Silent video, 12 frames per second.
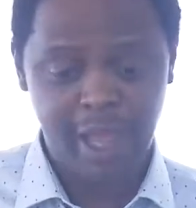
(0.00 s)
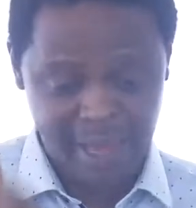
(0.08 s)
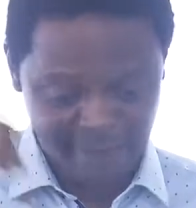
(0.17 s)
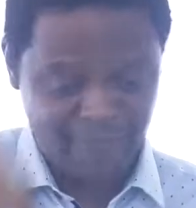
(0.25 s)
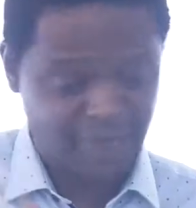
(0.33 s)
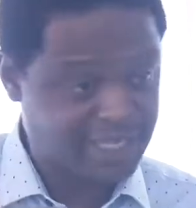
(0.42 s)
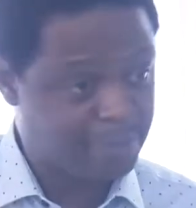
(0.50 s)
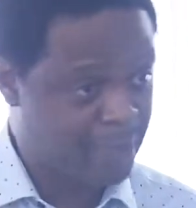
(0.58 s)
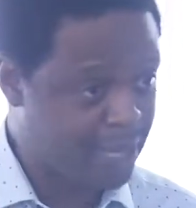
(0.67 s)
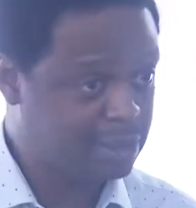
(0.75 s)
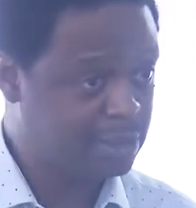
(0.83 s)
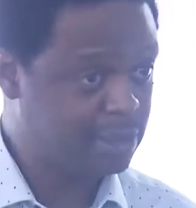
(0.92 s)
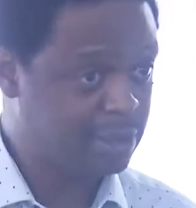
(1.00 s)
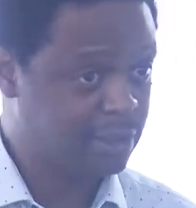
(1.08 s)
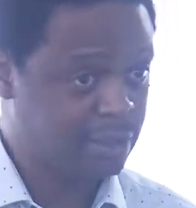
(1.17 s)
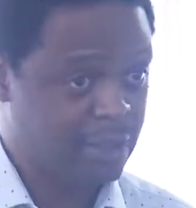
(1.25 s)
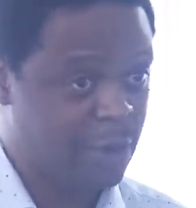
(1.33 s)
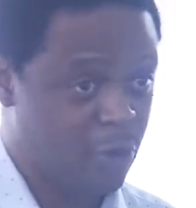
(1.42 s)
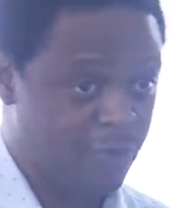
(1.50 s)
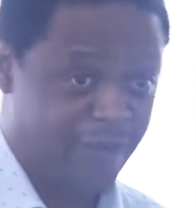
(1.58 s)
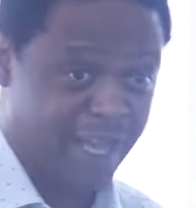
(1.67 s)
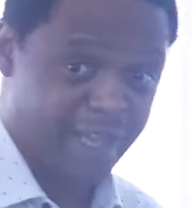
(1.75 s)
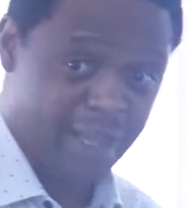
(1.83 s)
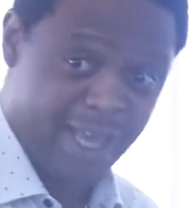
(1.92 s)
it first meant, think of
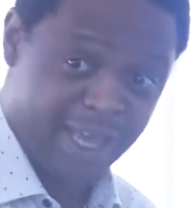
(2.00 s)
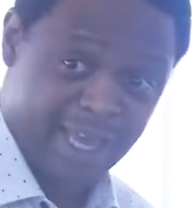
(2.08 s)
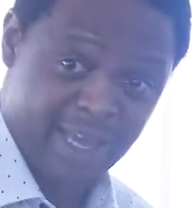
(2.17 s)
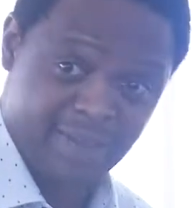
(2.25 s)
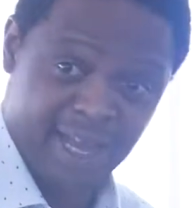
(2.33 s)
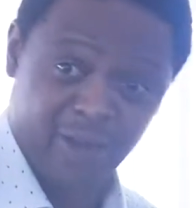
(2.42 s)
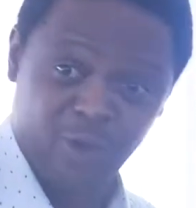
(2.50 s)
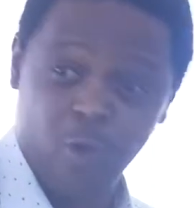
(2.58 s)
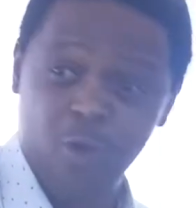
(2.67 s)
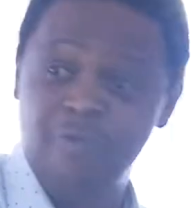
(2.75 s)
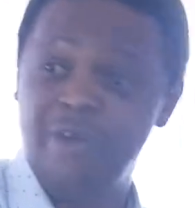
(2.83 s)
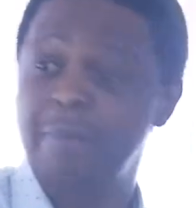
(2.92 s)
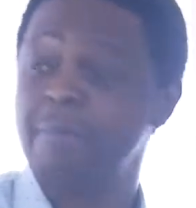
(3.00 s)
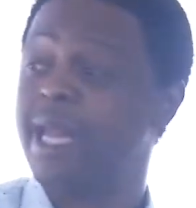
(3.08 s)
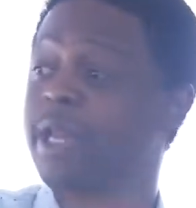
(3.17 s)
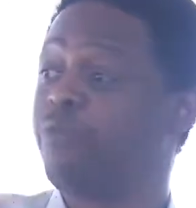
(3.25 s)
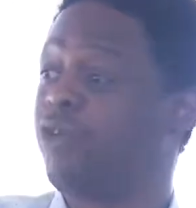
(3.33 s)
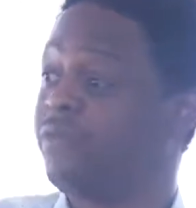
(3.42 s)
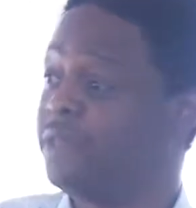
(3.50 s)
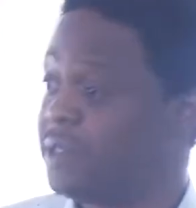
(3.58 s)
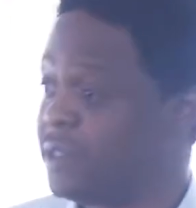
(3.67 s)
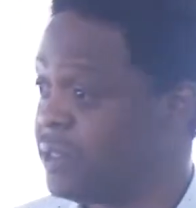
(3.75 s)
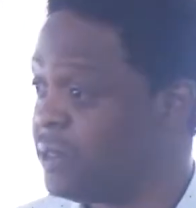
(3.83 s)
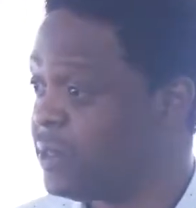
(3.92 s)
a king that is over many
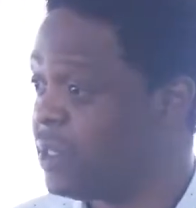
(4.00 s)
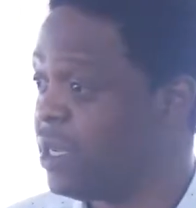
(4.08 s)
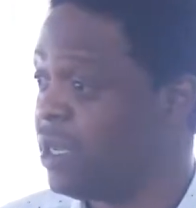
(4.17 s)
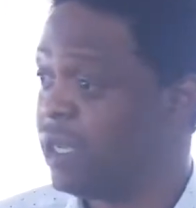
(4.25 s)
provinces.